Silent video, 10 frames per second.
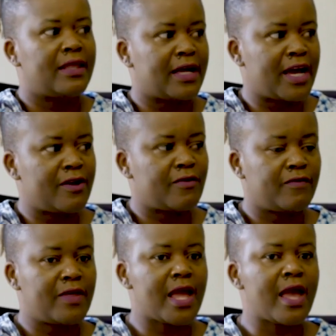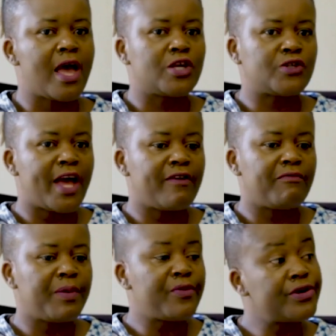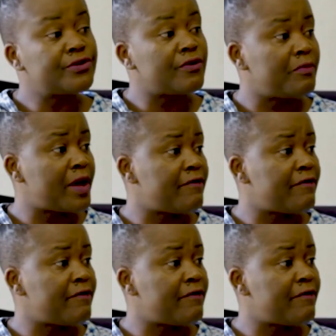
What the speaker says: That kind of thing. So I have memories of my